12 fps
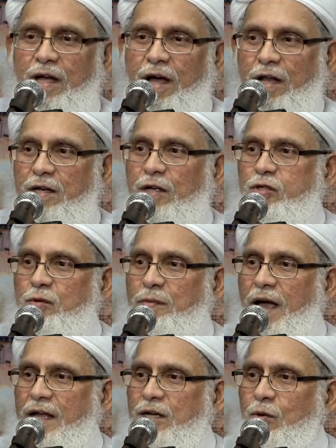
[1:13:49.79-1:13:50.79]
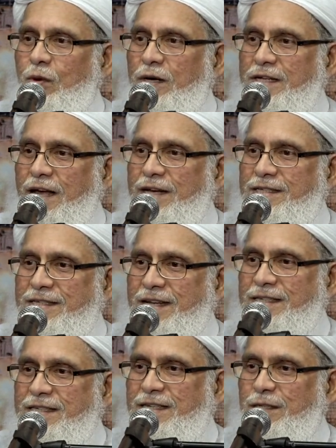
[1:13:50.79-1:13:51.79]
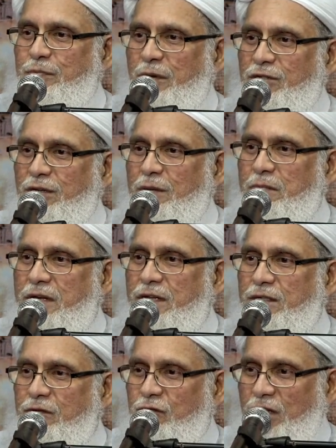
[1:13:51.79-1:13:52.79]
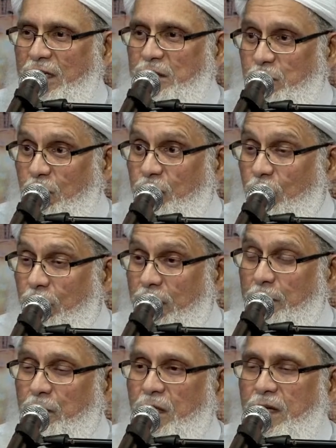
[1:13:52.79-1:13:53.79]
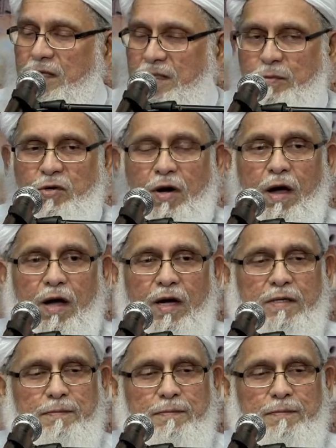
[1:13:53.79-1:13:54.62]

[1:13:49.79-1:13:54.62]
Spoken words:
Allah subhanahu wa ta'ala sent the special means of transport for him, the Buraq.